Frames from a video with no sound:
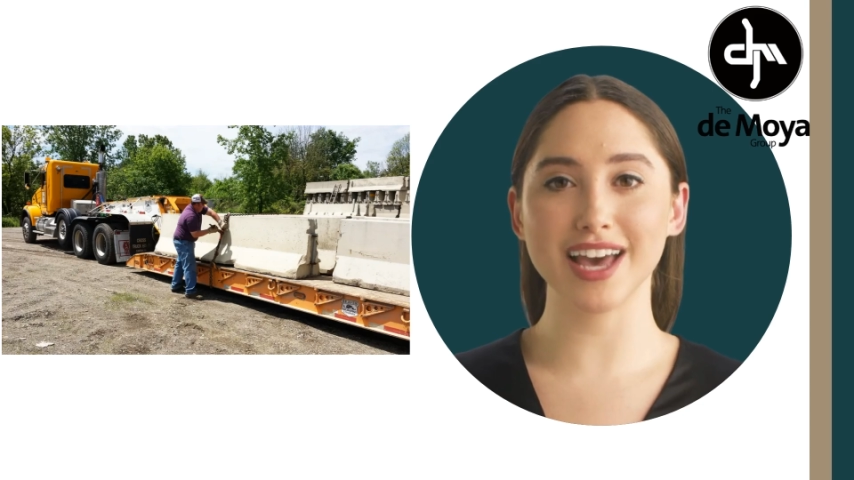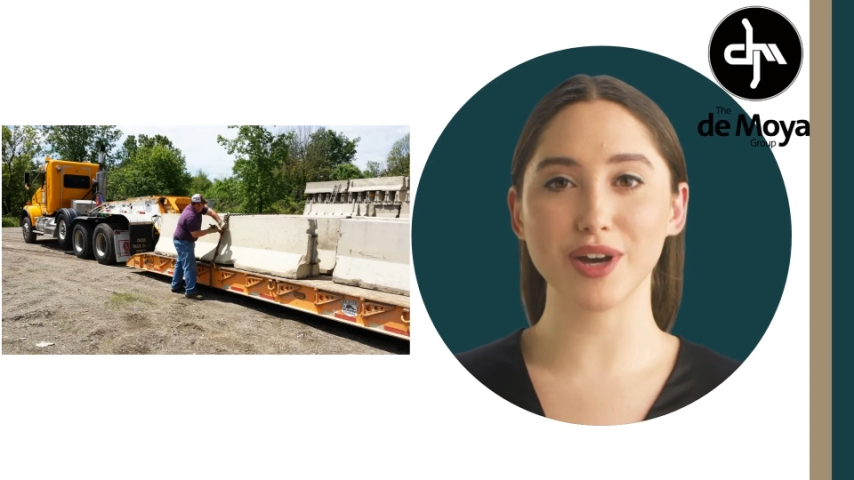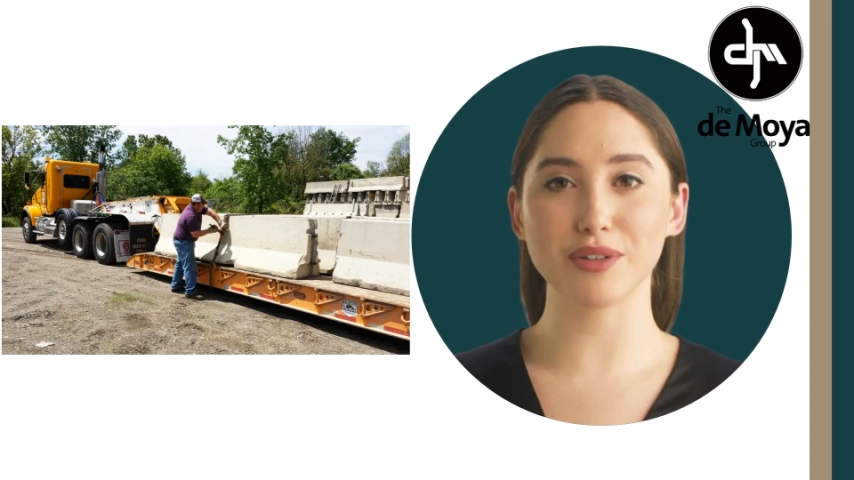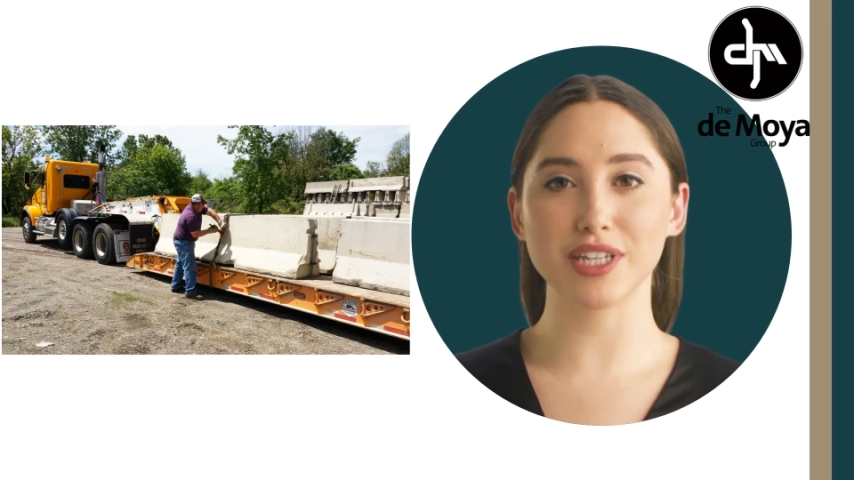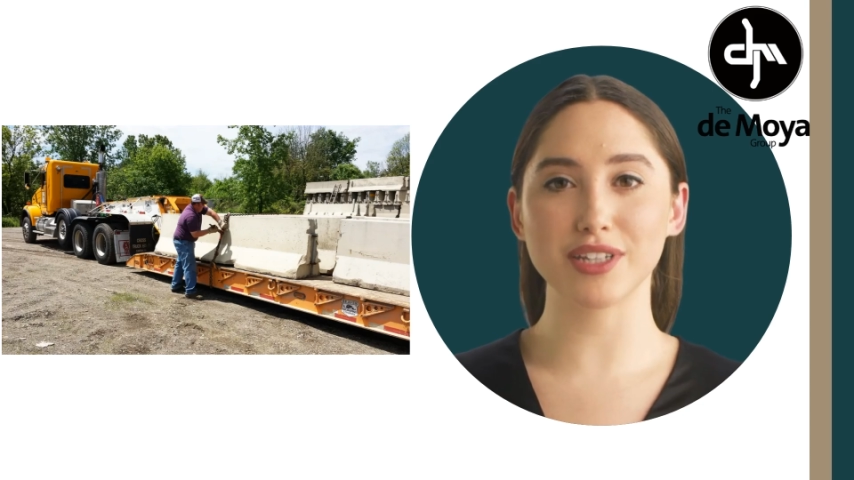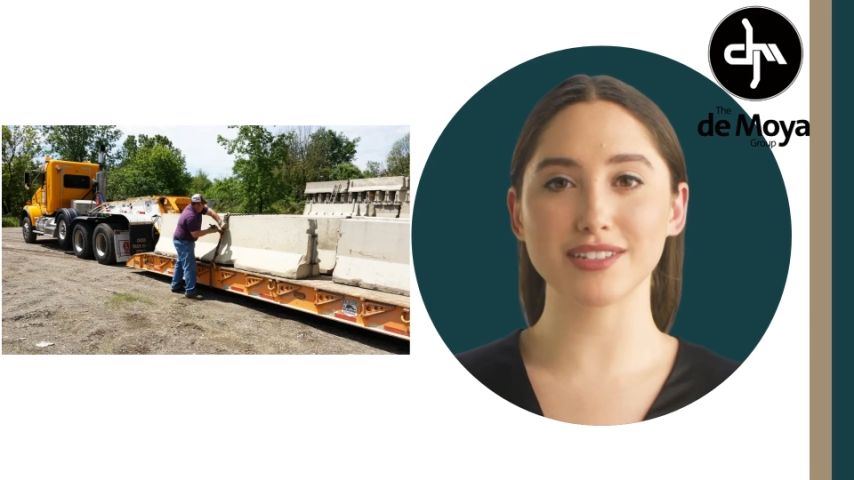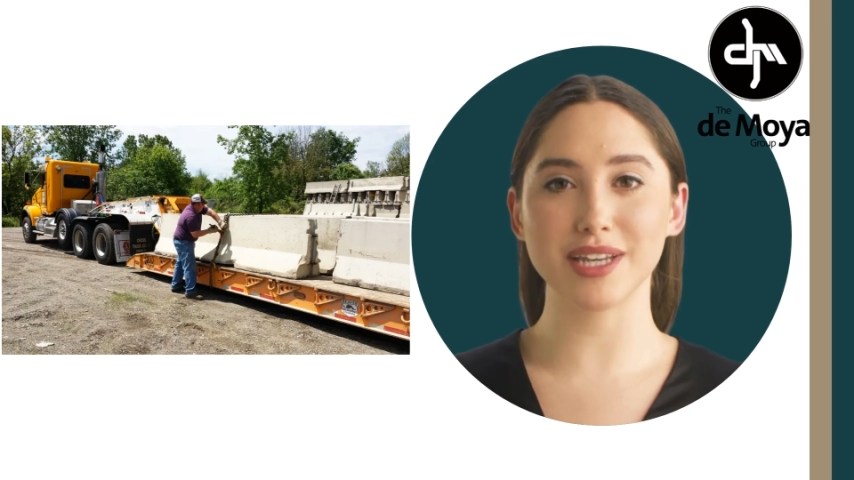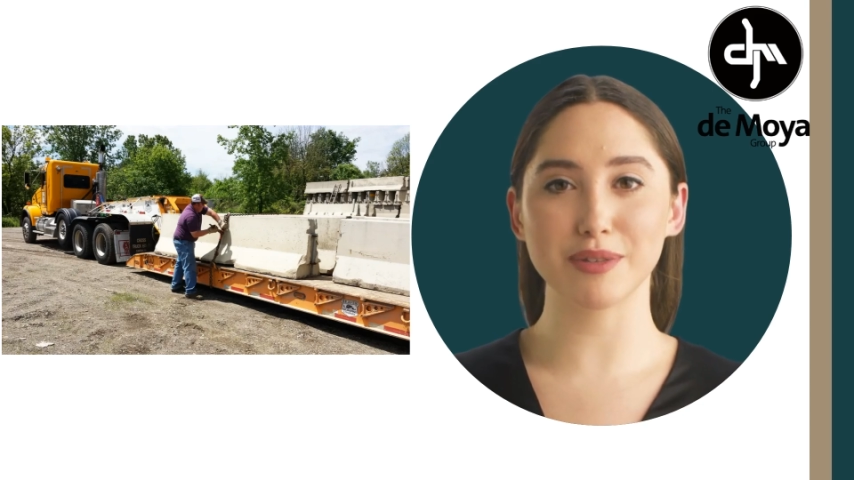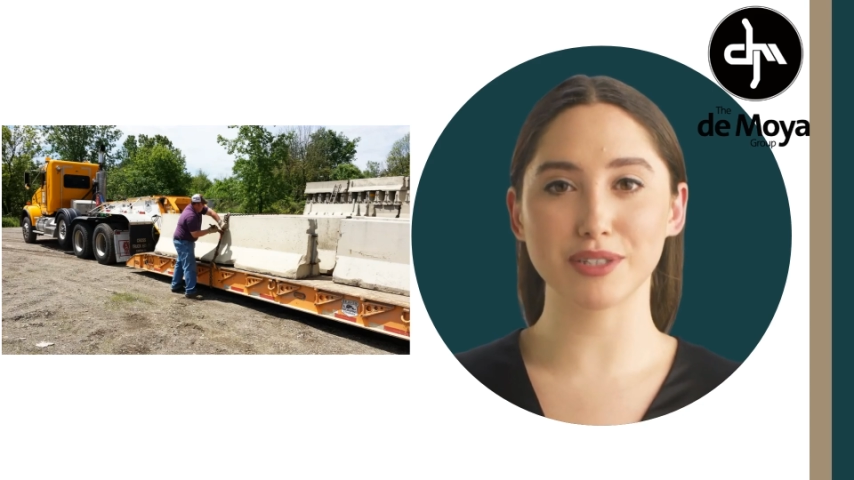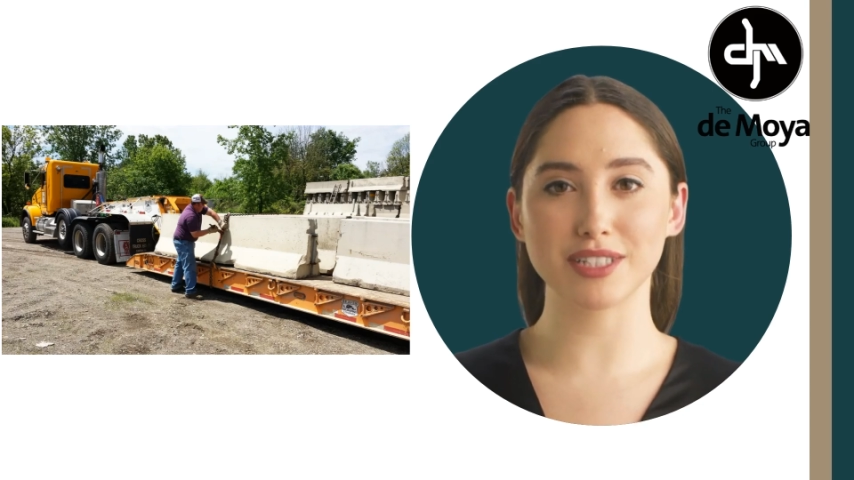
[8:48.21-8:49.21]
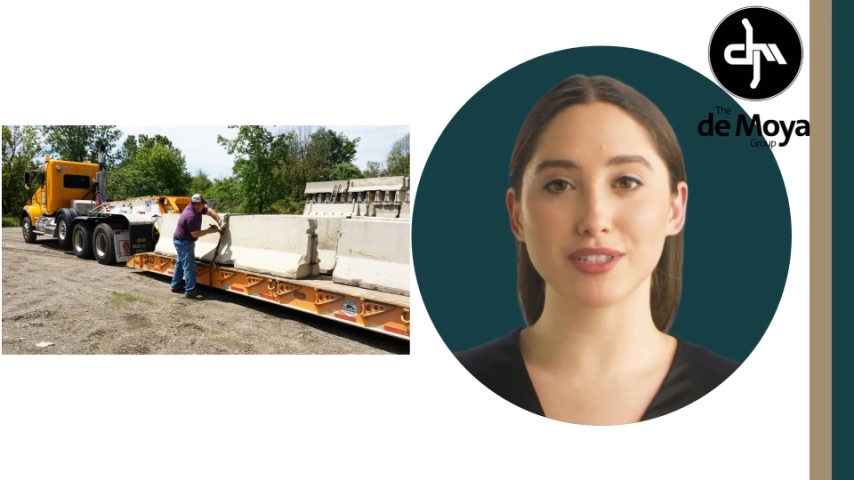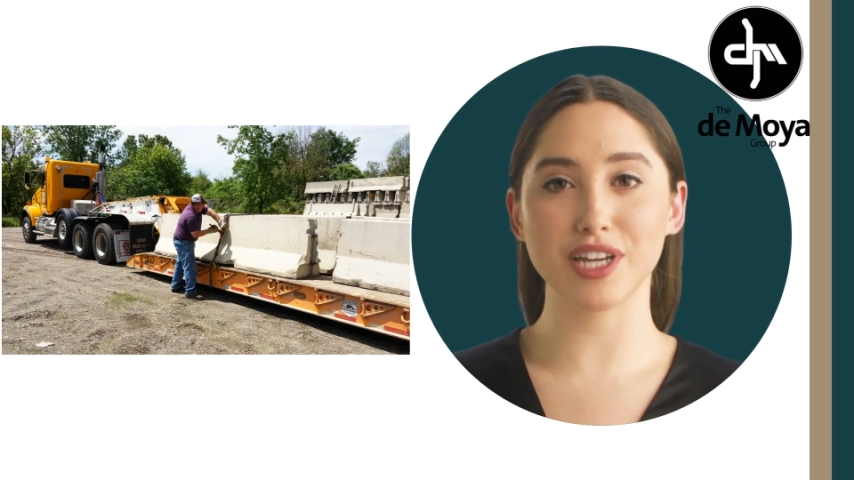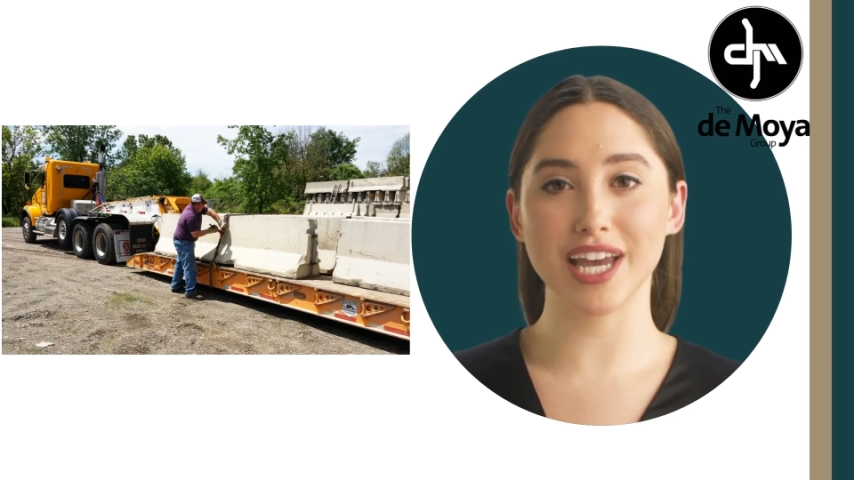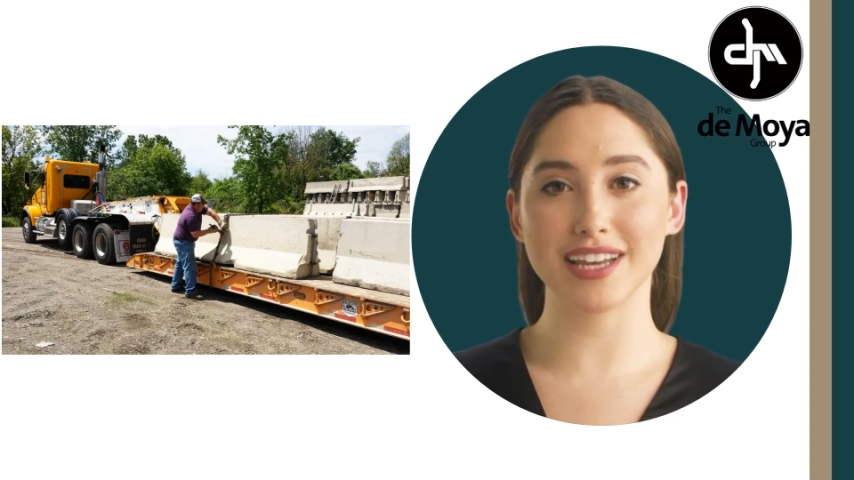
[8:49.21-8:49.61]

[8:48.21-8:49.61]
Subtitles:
outriggers, MOT truck